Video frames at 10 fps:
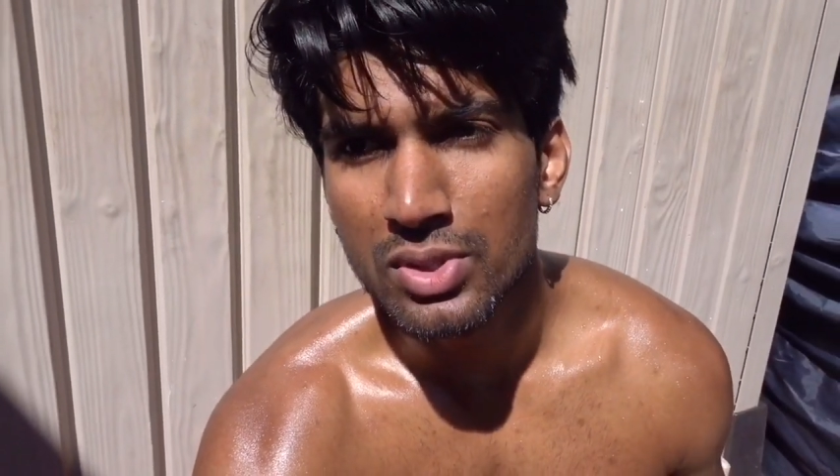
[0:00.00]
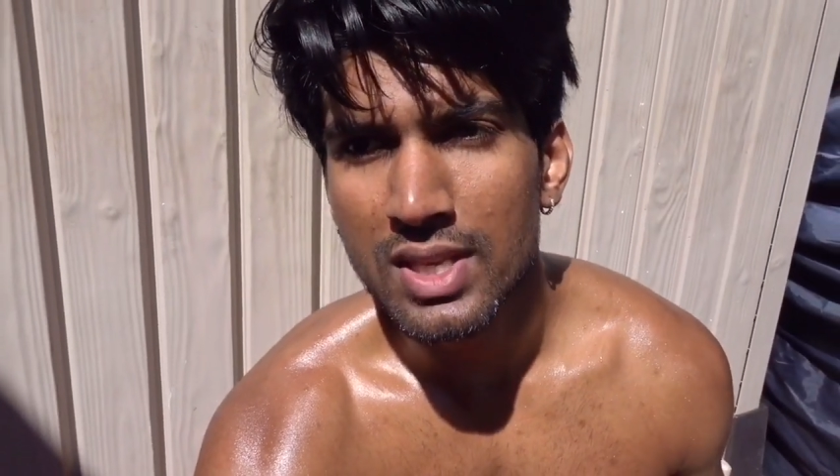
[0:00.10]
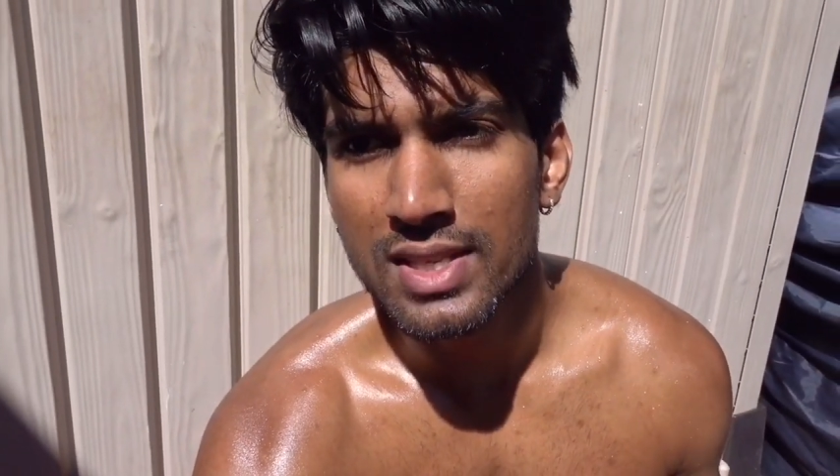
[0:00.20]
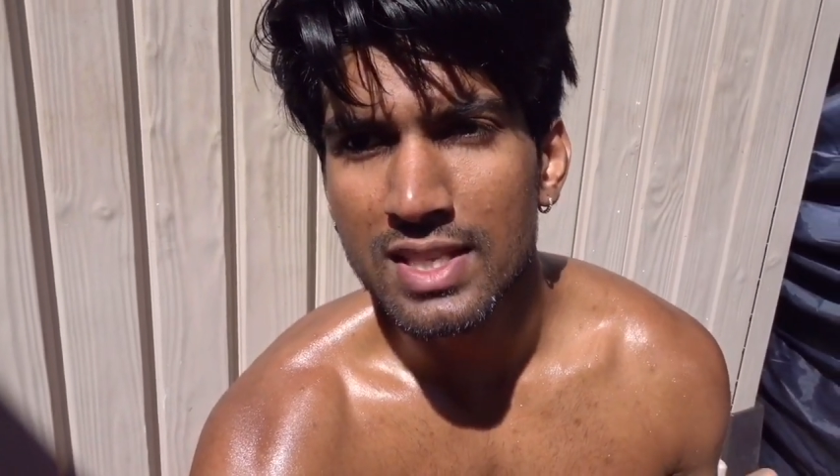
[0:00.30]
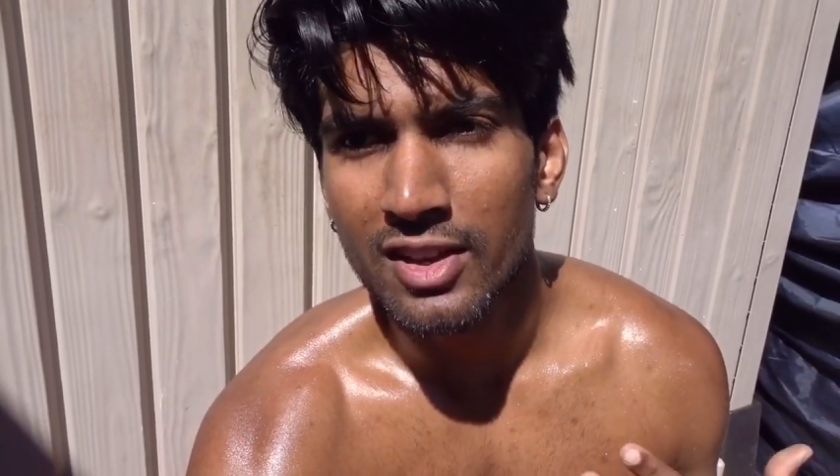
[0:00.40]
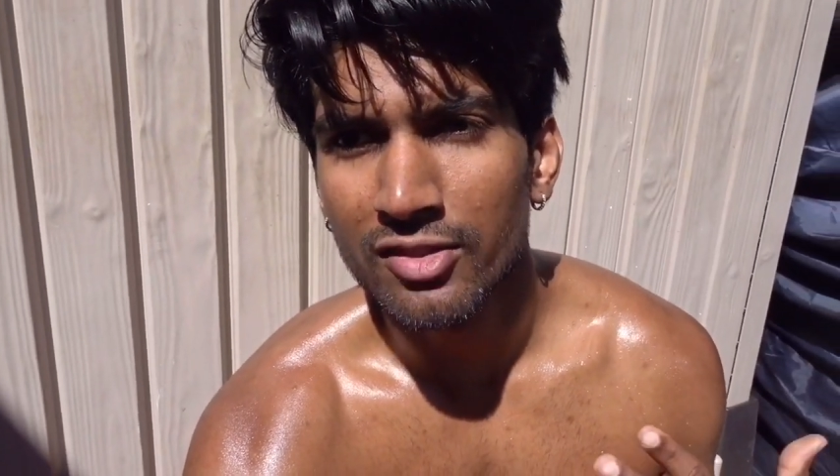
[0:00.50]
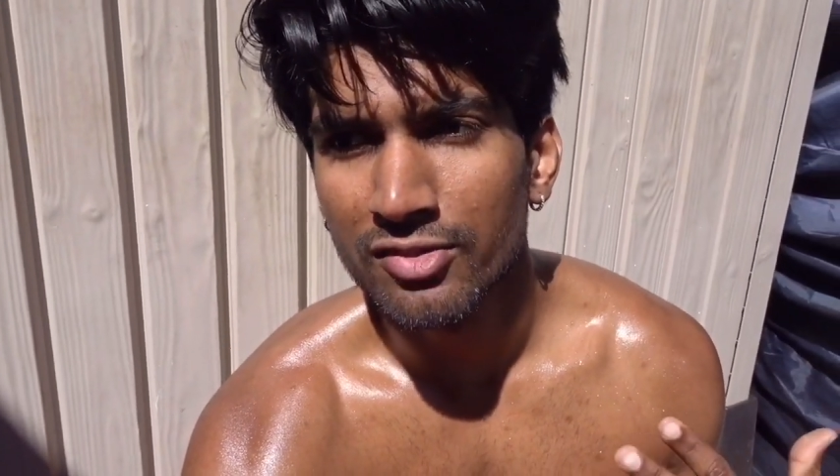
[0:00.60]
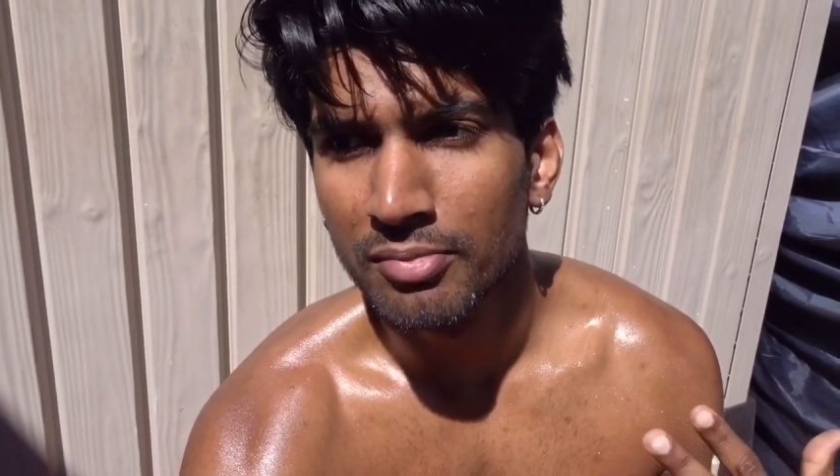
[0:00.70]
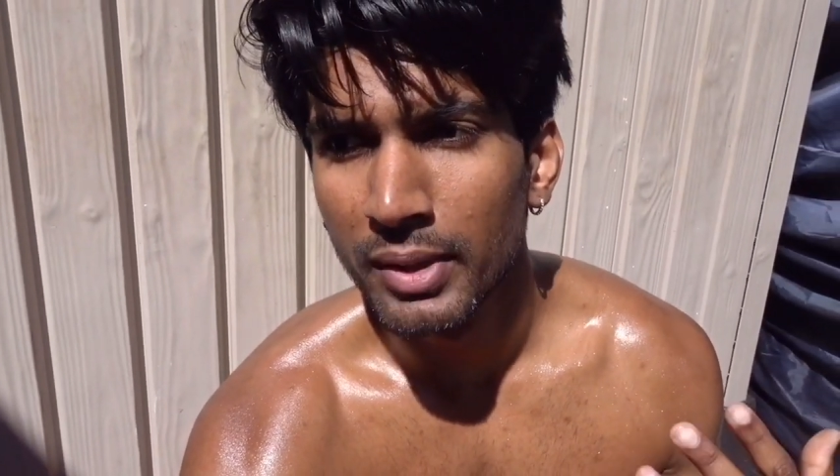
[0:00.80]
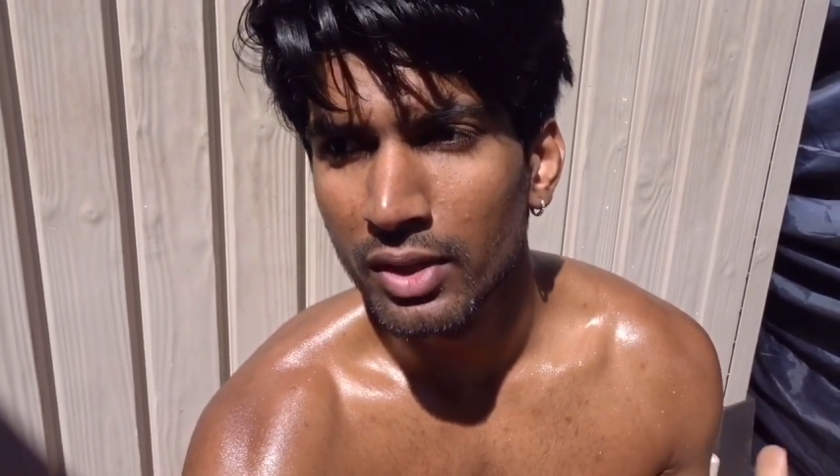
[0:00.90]
since
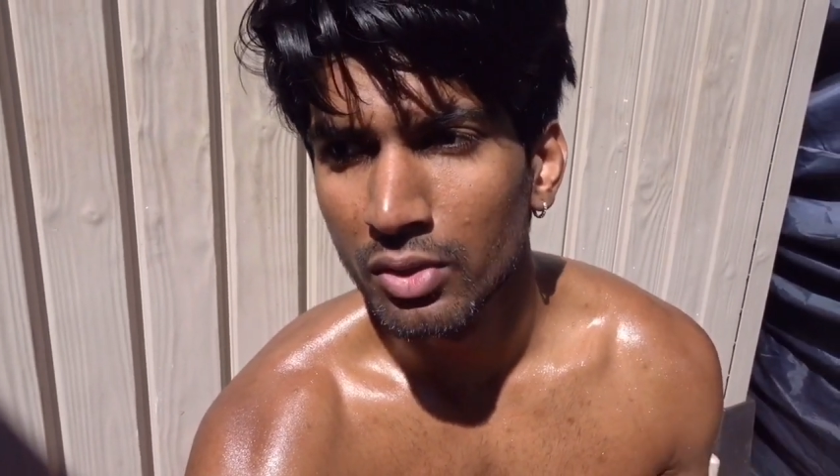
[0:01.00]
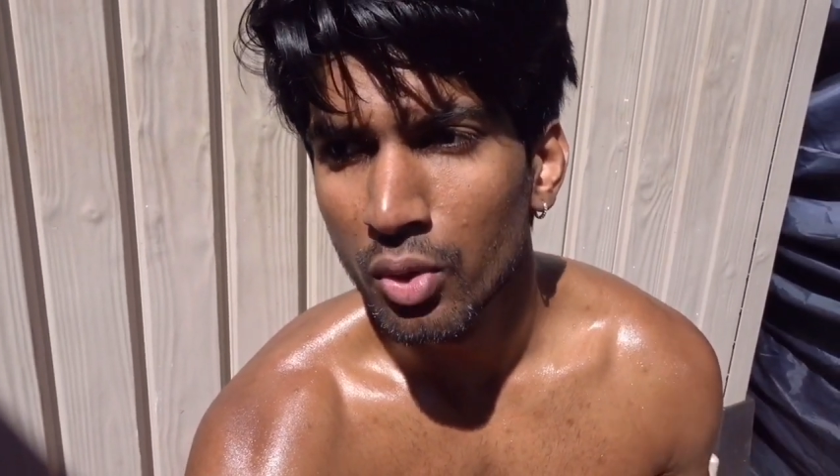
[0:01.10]
I've been